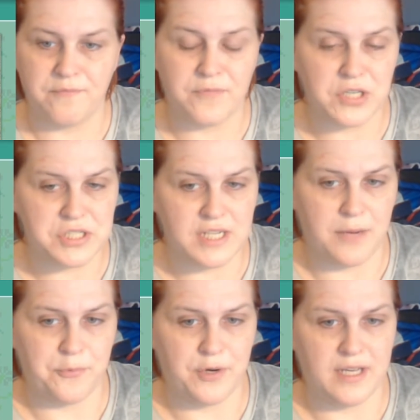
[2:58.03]
First
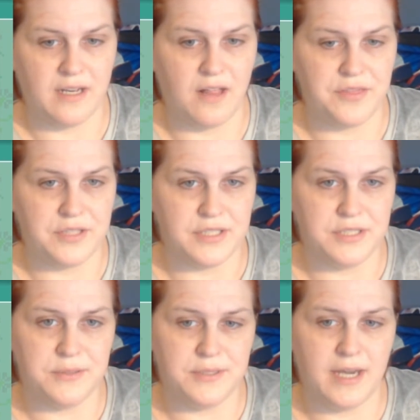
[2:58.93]
time working on
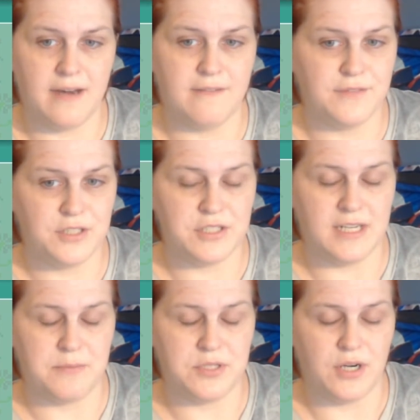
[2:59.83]
32 count, first
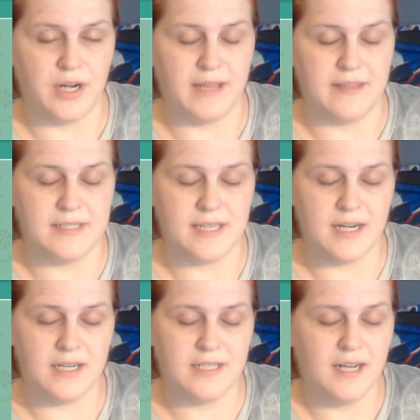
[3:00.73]
time starting in the center.